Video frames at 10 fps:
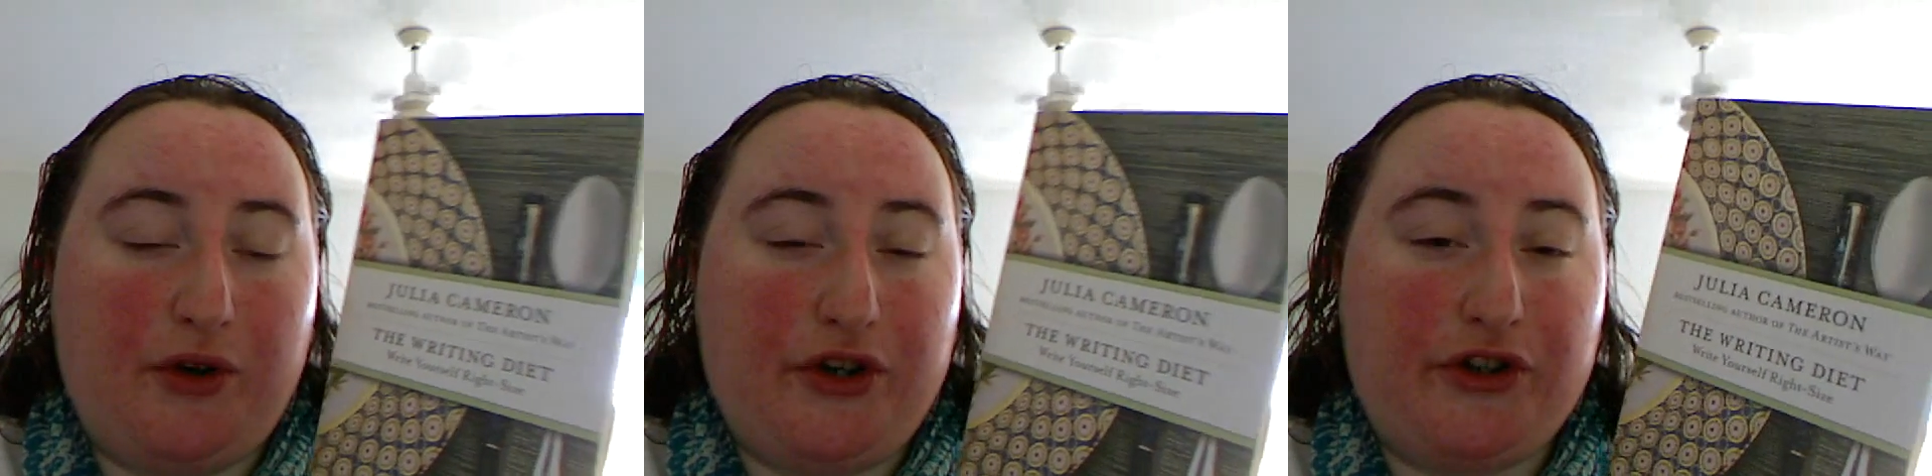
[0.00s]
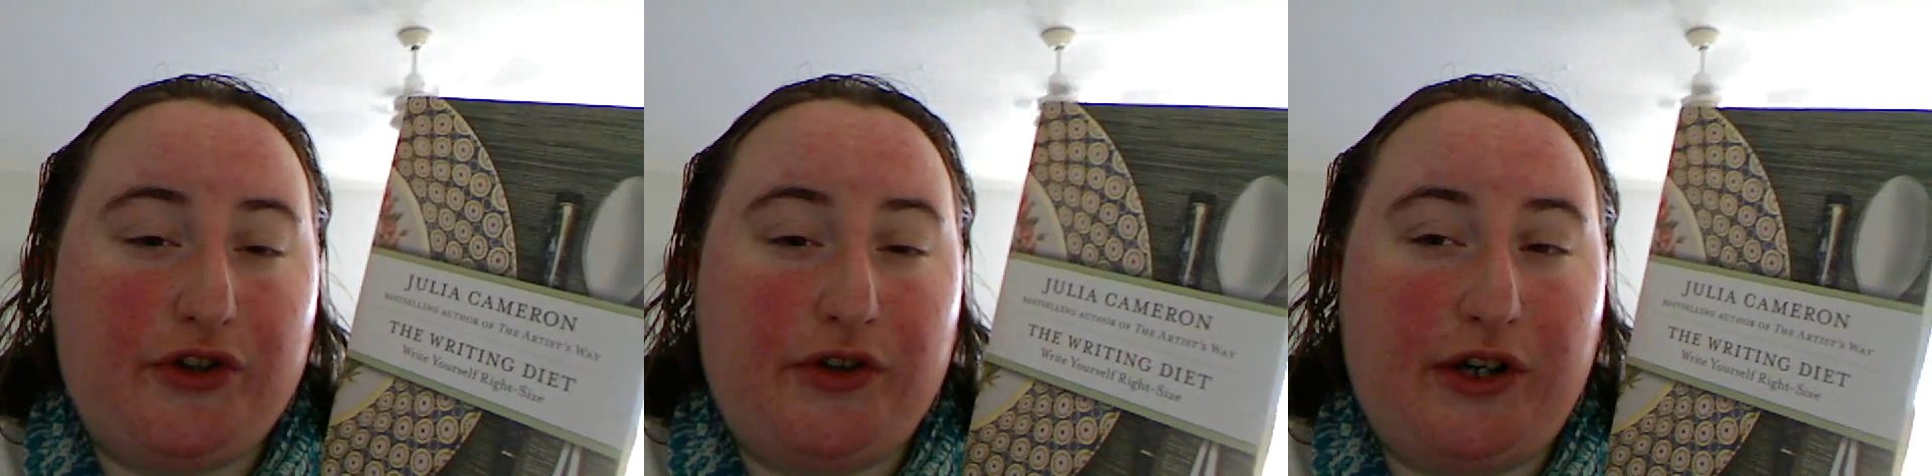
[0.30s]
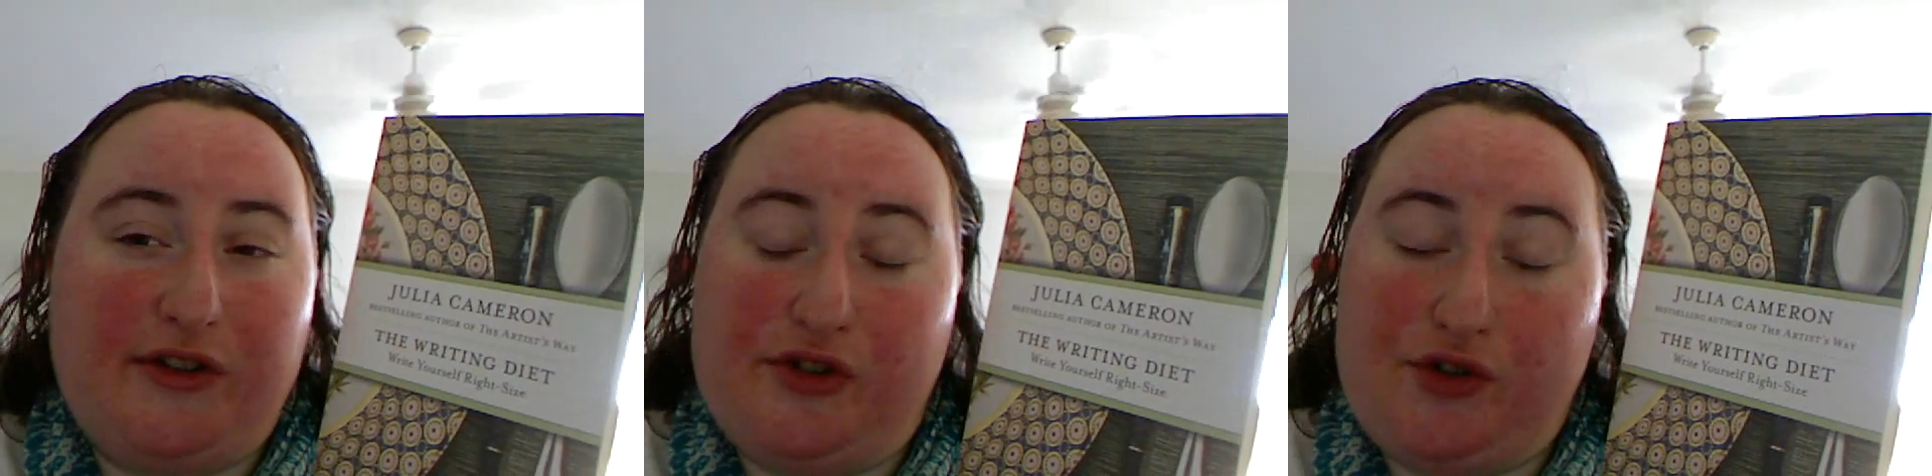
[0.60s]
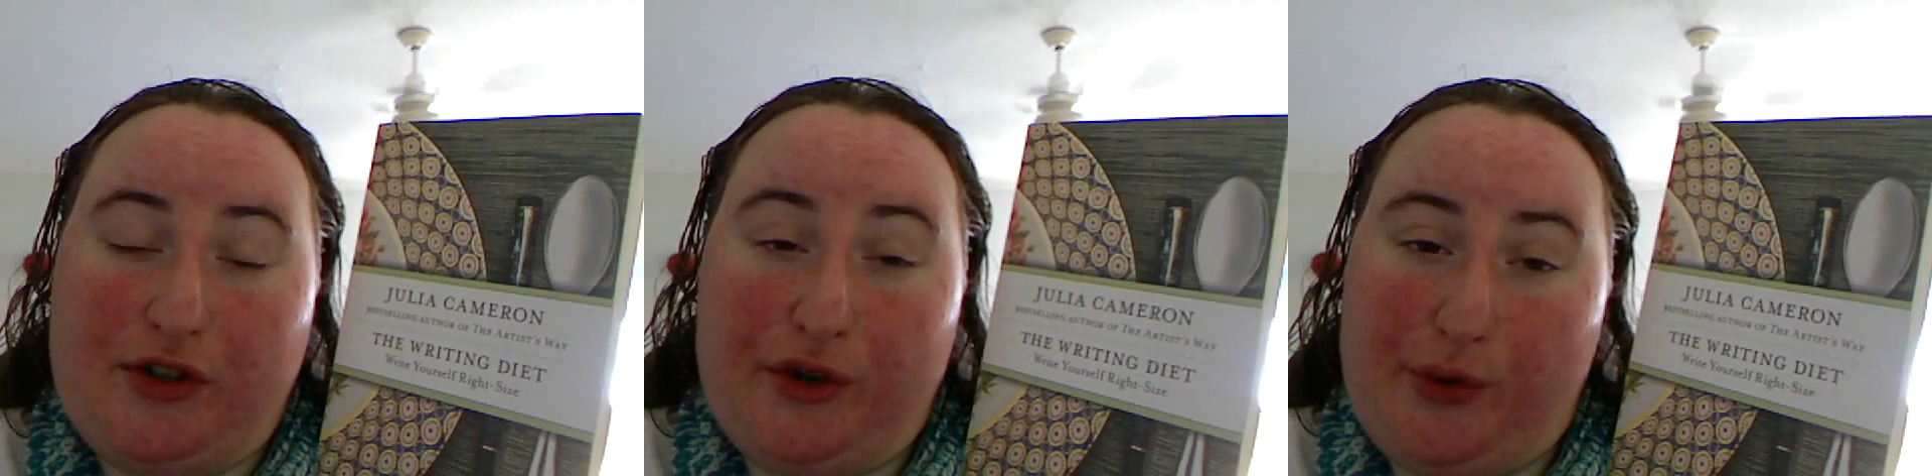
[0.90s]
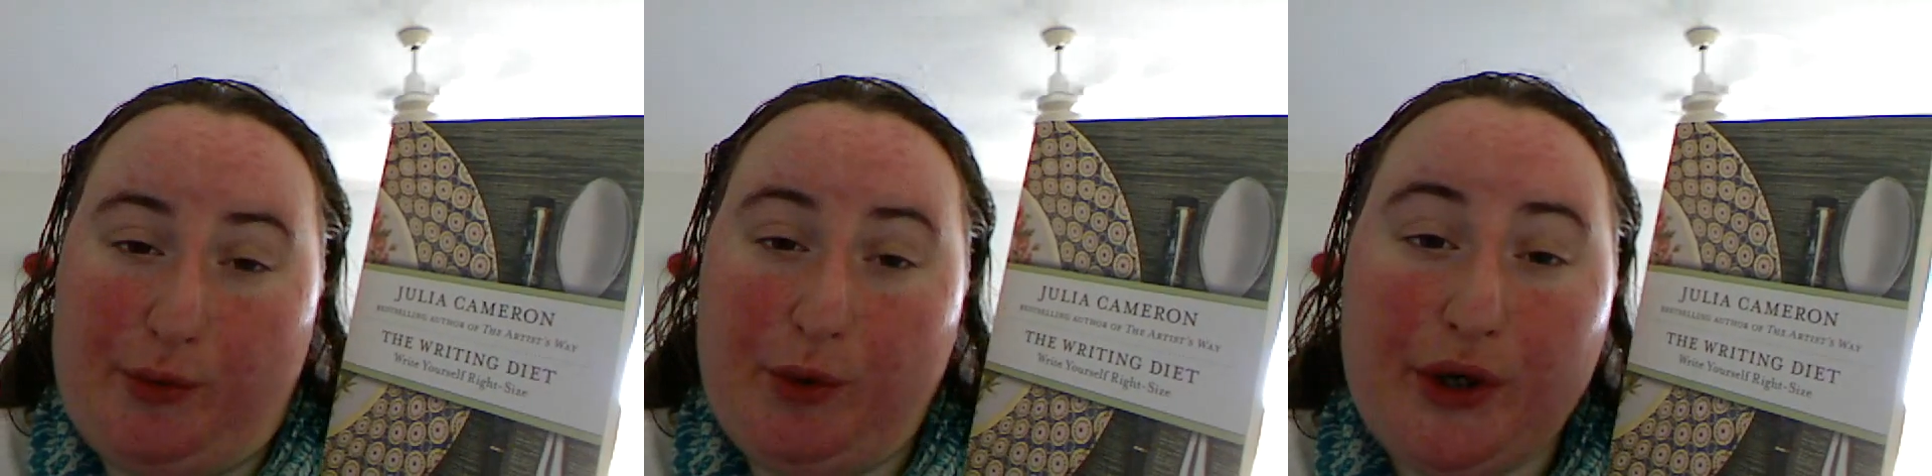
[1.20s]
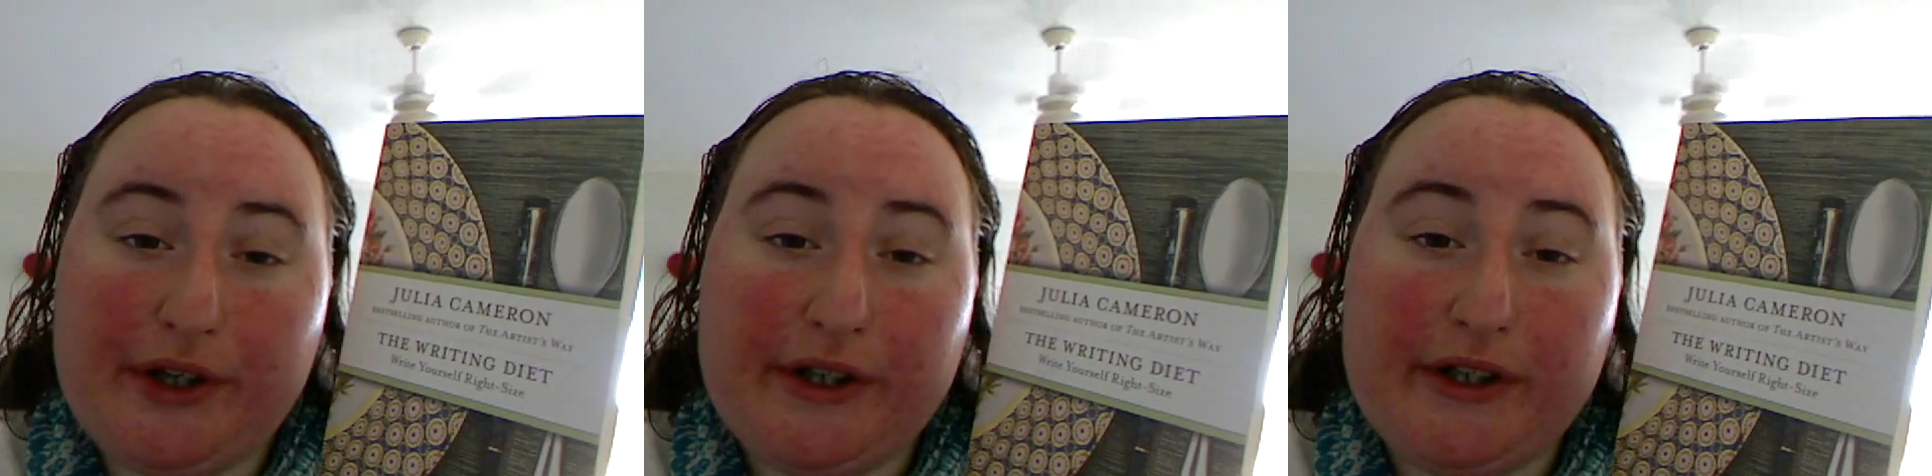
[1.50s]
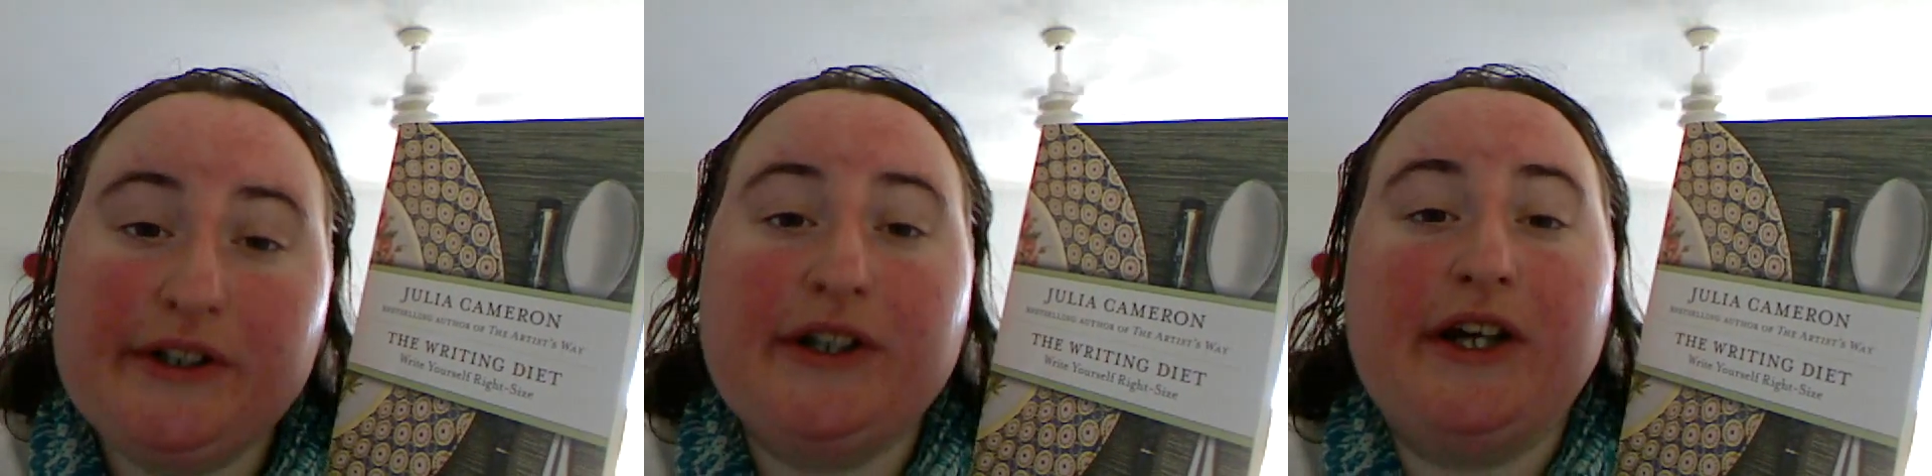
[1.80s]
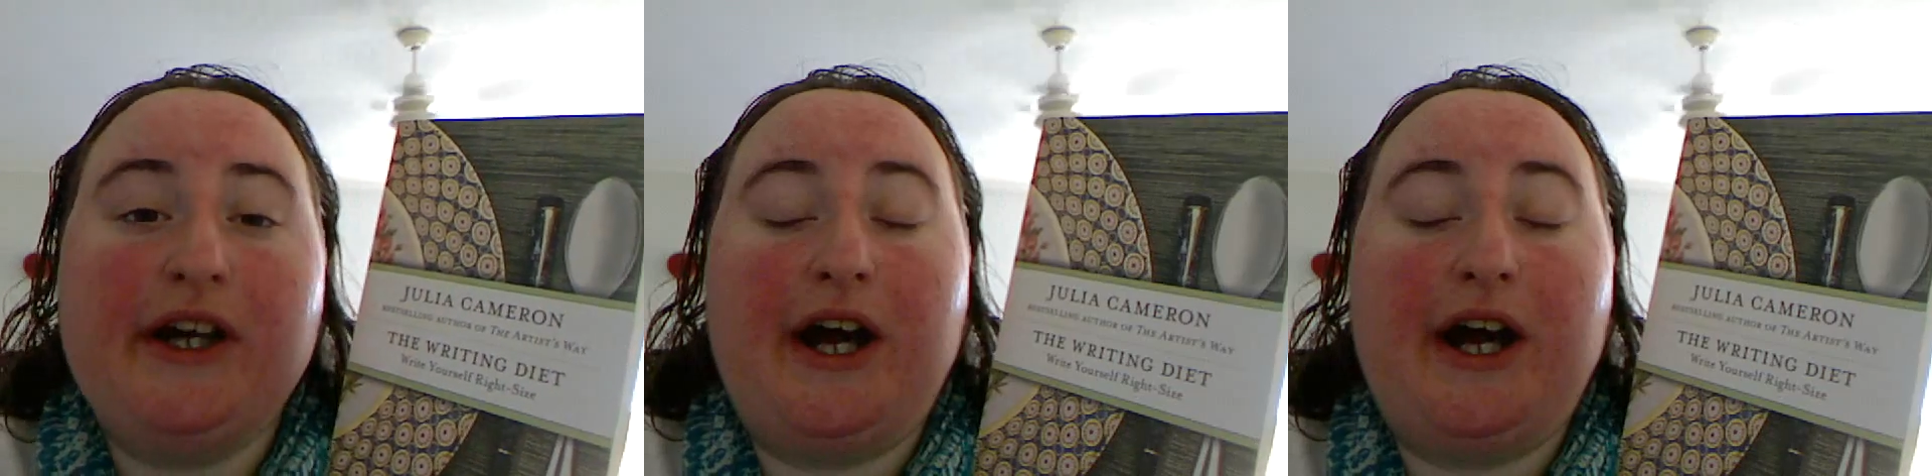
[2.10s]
What you do is you drink a lot of water,